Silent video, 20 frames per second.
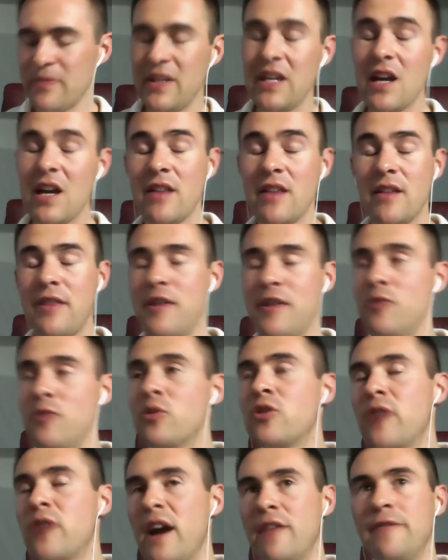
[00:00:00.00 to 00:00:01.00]
The thing
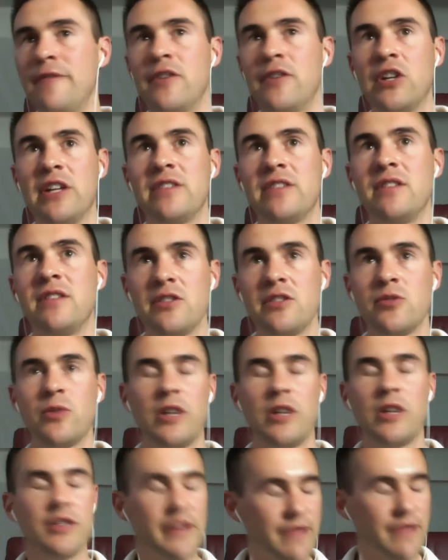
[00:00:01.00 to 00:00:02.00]
with crowdfunding is, and this is
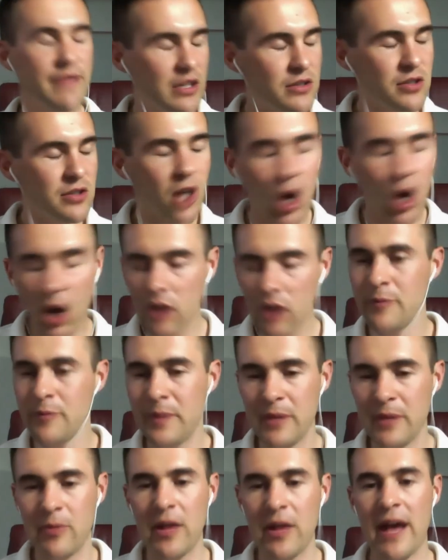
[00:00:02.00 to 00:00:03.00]
because I've had a ton of
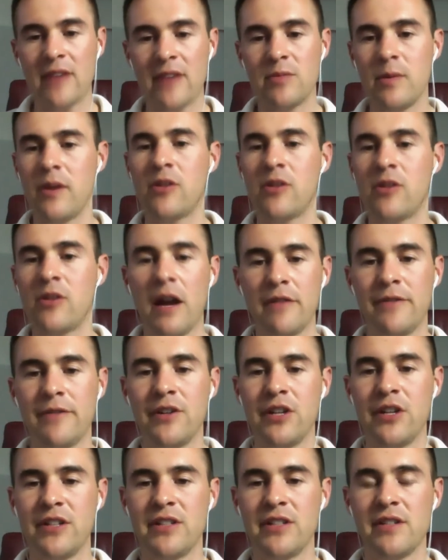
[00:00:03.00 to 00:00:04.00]
people ask me about
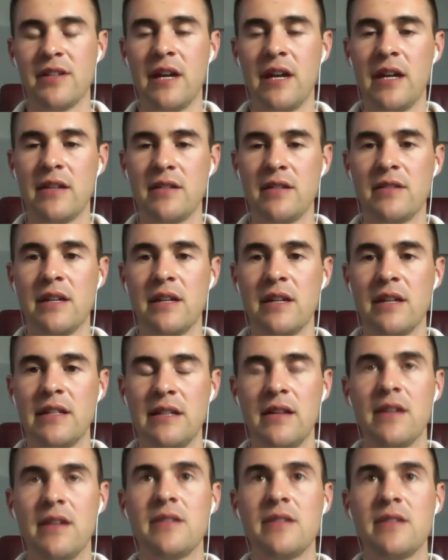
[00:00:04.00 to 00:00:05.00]
crowdfunding since I
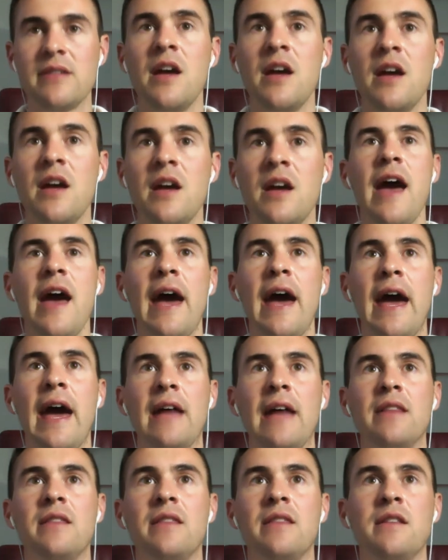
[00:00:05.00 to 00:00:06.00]
did this,
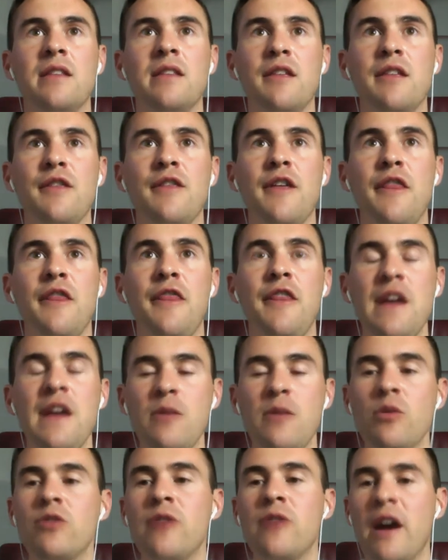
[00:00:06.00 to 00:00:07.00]
and the
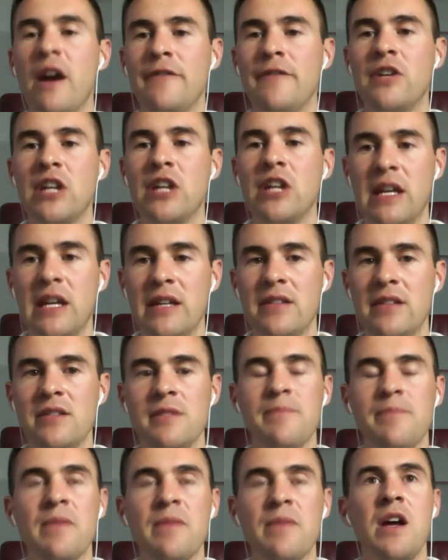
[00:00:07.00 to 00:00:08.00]
thing with crowdfunding is,
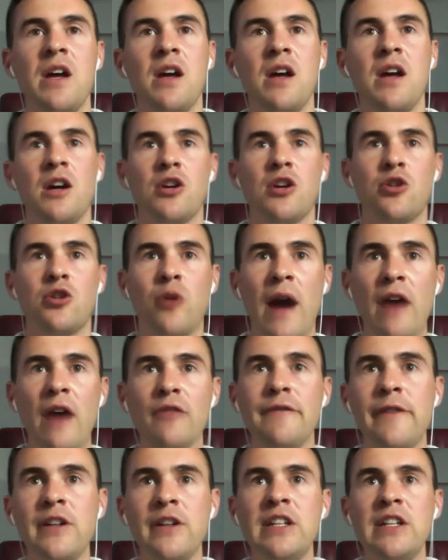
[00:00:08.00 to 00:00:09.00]

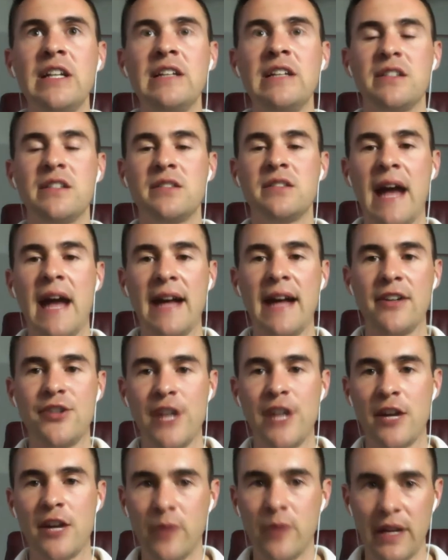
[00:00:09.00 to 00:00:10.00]
crowdfunding does not
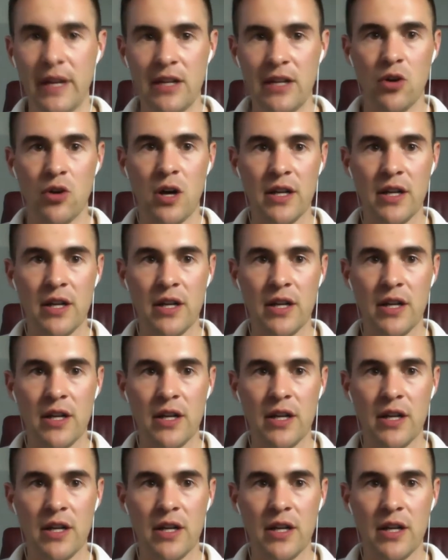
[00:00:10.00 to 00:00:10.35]
generate an